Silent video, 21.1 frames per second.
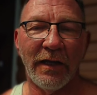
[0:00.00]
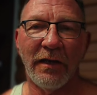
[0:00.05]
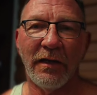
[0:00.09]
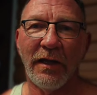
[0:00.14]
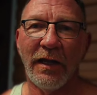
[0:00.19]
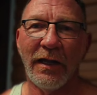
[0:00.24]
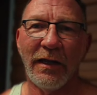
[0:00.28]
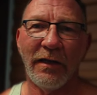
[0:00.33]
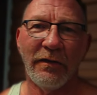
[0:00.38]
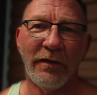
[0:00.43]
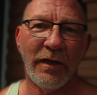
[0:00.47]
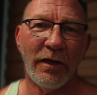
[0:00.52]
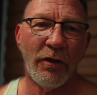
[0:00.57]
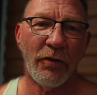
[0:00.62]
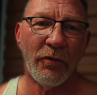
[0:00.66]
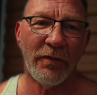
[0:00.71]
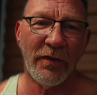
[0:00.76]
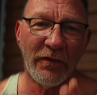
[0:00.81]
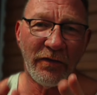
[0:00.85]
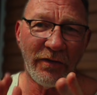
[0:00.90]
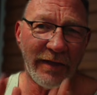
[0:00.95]
And you
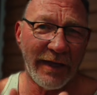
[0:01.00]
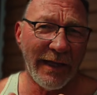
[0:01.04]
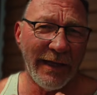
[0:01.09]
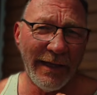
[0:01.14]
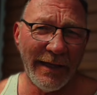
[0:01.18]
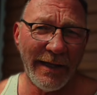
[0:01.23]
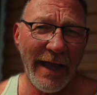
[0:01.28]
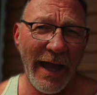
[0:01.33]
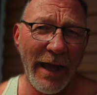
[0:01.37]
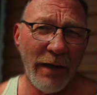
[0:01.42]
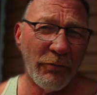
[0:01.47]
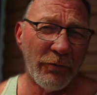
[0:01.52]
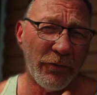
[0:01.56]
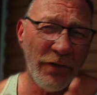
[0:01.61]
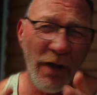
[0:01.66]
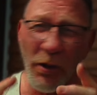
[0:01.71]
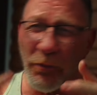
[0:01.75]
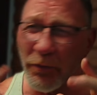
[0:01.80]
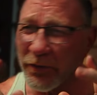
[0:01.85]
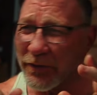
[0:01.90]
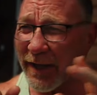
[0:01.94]
know, the skinny guy
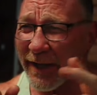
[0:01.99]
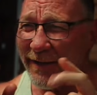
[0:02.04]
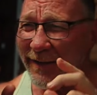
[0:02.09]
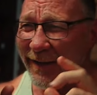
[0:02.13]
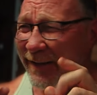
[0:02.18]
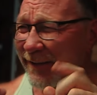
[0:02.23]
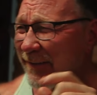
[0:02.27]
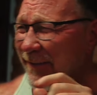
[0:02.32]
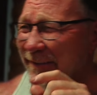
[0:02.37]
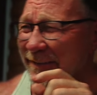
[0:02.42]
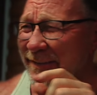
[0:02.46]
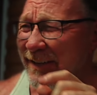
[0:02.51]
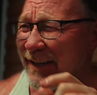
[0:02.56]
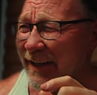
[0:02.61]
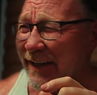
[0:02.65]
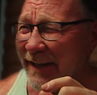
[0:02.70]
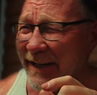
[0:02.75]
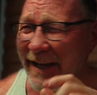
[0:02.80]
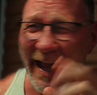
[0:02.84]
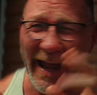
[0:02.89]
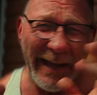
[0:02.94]
was always kind of like the
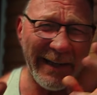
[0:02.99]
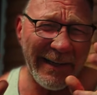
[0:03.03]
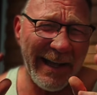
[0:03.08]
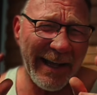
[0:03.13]
skinny guy,